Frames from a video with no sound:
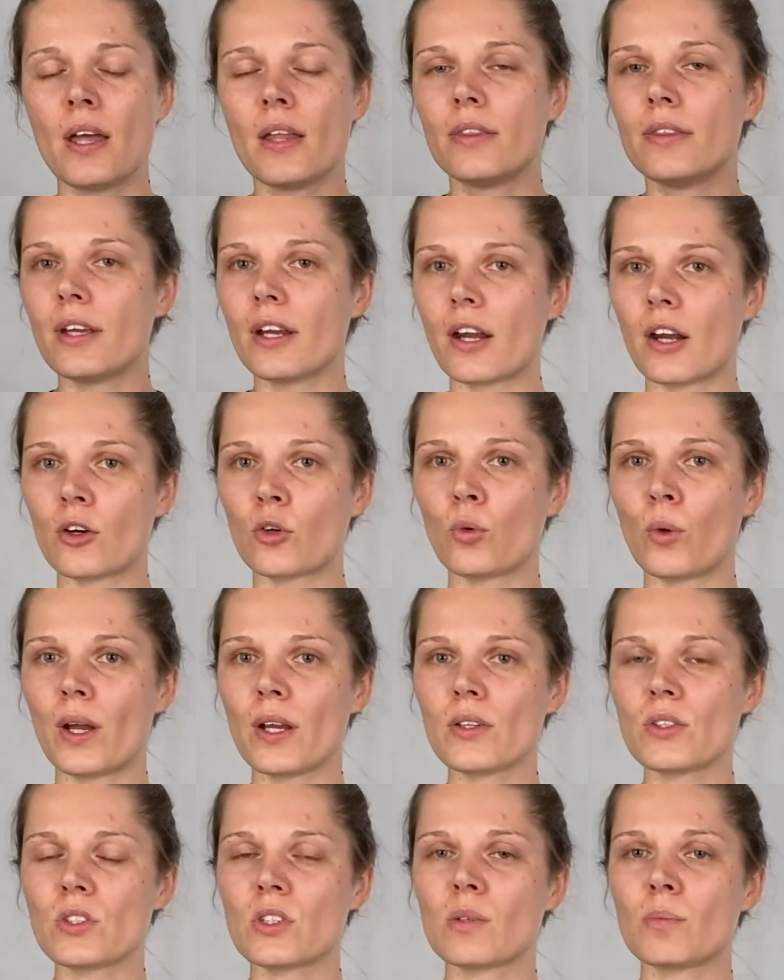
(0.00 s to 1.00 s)
There are
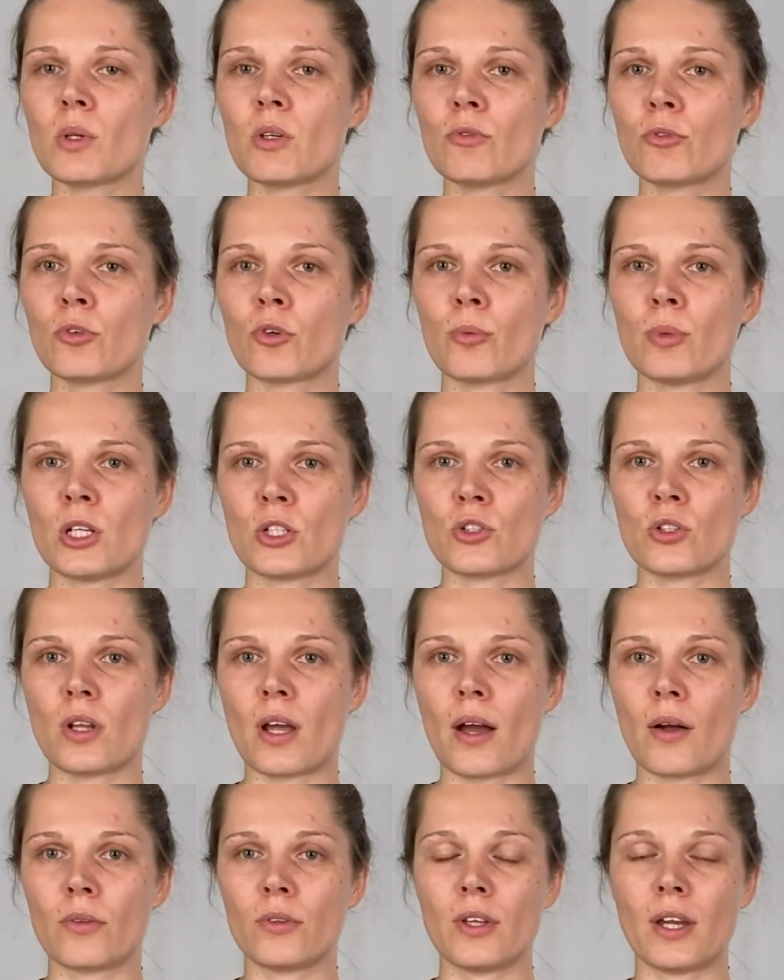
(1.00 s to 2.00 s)
quite some information
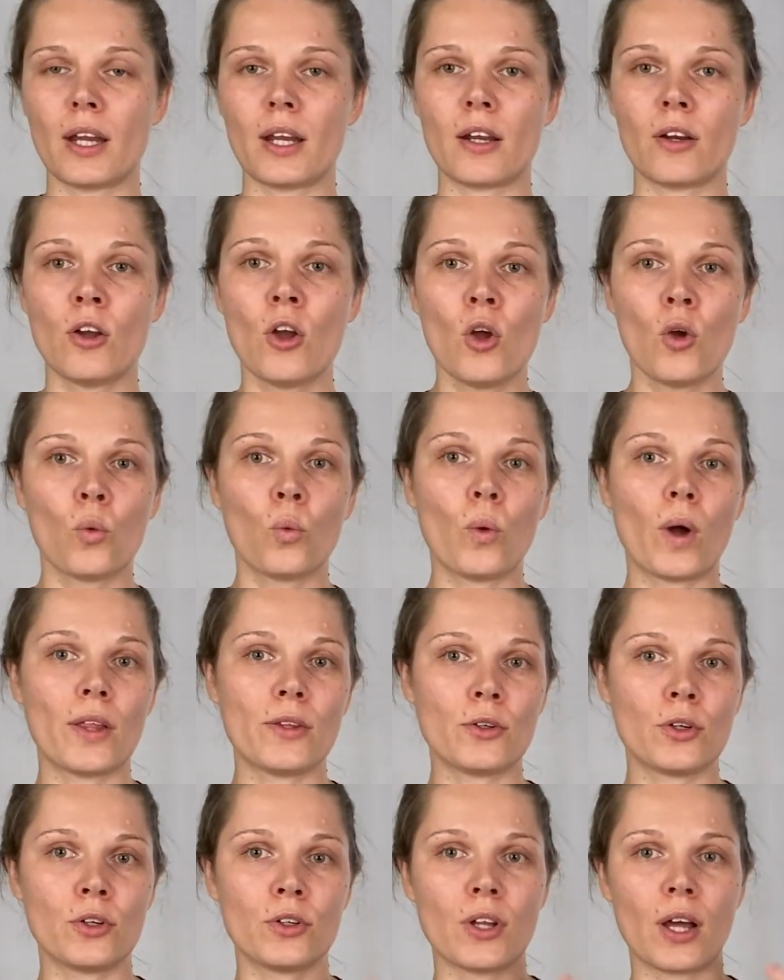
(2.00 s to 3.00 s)
out there
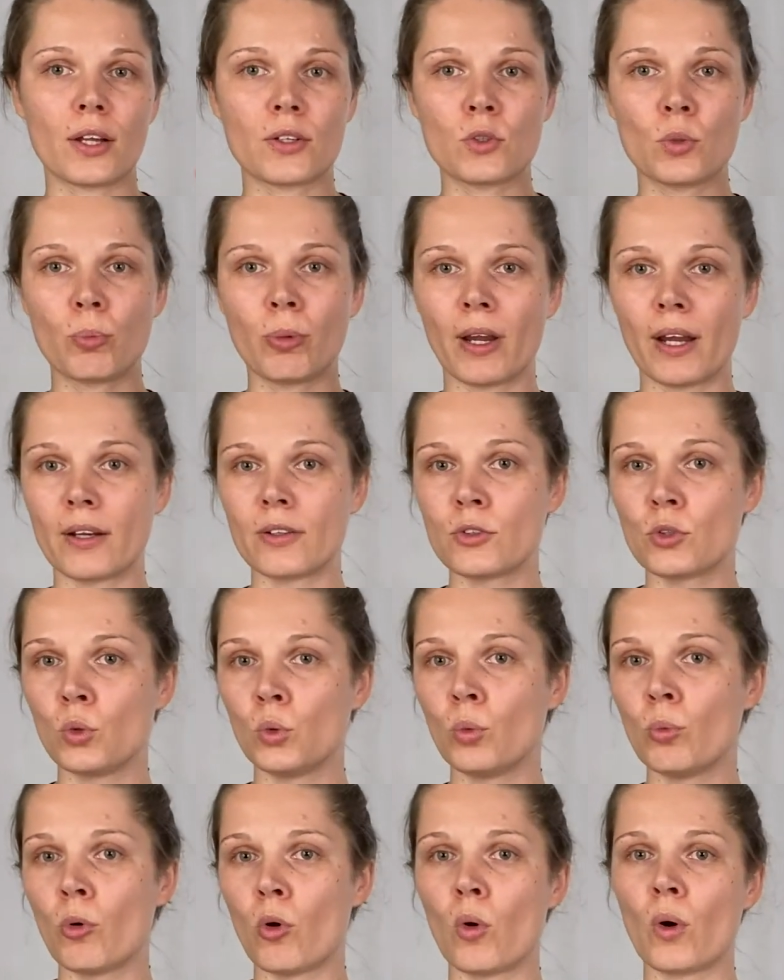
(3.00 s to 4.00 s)
whether not to pair
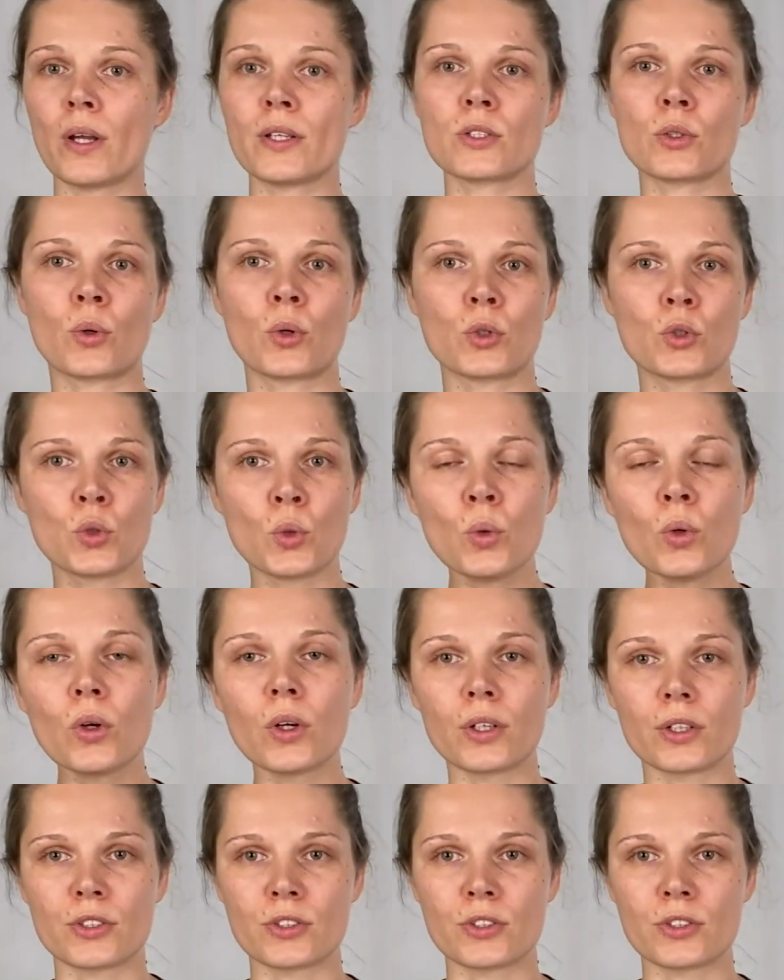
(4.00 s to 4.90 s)
2 boys or 2 girls